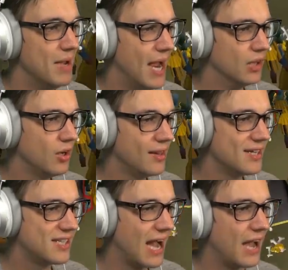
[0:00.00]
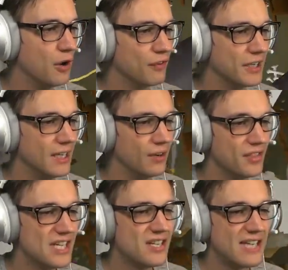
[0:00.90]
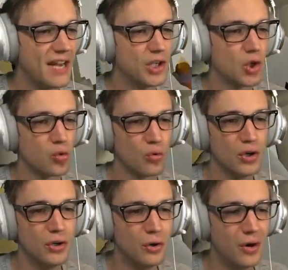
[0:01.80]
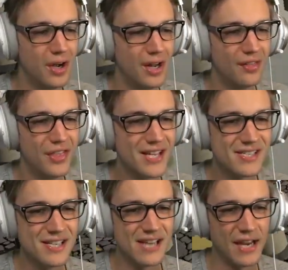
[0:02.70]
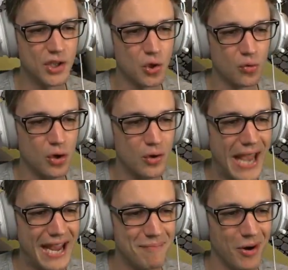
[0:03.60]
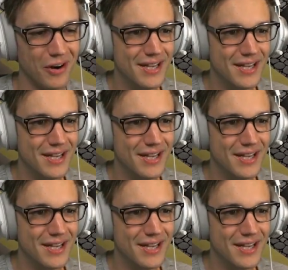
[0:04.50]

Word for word: And look at this guy over here. This is a true This is a true gamer.